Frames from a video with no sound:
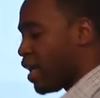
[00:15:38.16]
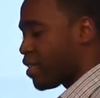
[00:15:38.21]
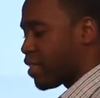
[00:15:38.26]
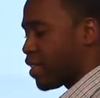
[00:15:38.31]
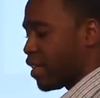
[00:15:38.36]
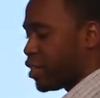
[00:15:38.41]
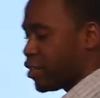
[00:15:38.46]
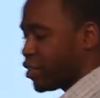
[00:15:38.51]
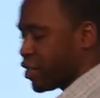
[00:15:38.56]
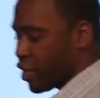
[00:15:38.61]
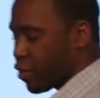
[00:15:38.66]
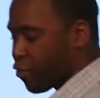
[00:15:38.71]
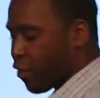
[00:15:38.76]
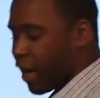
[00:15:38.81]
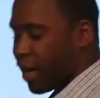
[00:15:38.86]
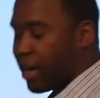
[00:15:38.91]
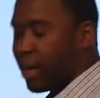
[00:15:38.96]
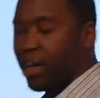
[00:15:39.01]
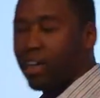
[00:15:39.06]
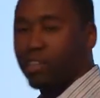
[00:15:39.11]
it's going to
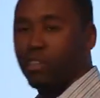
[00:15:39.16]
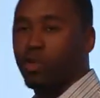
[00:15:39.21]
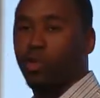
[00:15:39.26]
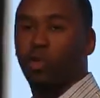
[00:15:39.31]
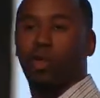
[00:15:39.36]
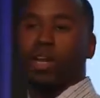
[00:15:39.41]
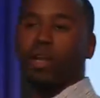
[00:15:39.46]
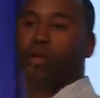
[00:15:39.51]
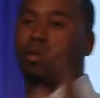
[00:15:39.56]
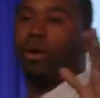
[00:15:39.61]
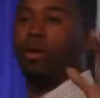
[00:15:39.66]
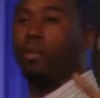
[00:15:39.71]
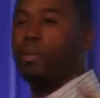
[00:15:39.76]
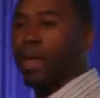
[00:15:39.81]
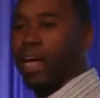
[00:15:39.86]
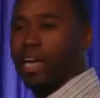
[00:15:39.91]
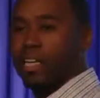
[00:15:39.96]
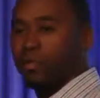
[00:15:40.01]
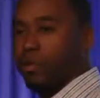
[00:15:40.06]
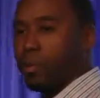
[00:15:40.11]
generate a 21
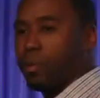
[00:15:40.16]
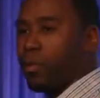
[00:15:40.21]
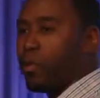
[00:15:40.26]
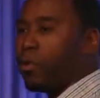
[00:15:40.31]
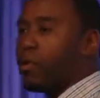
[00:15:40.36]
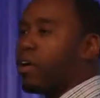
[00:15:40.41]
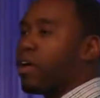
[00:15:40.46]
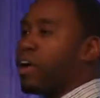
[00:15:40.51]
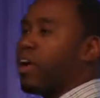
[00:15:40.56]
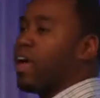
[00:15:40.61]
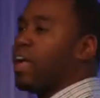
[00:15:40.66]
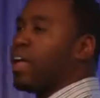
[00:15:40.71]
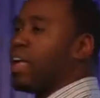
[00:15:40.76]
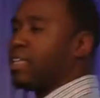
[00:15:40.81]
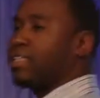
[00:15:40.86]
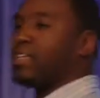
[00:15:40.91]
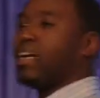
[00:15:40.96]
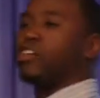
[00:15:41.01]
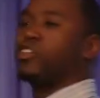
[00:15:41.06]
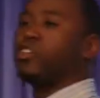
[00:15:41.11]
page report
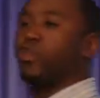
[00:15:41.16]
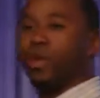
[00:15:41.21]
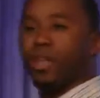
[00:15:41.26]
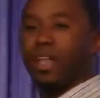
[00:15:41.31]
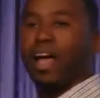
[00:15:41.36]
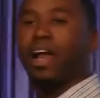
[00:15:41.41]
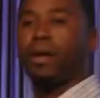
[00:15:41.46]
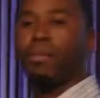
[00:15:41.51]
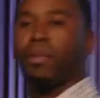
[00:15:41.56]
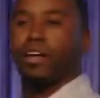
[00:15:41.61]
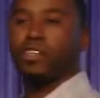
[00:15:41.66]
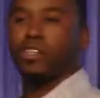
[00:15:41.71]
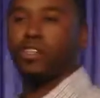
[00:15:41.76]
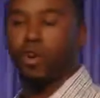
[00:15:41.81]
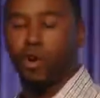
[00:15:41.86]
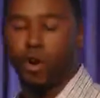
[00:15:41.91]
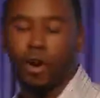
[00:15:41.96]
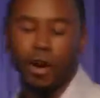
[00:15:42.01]
that tells you a lot about your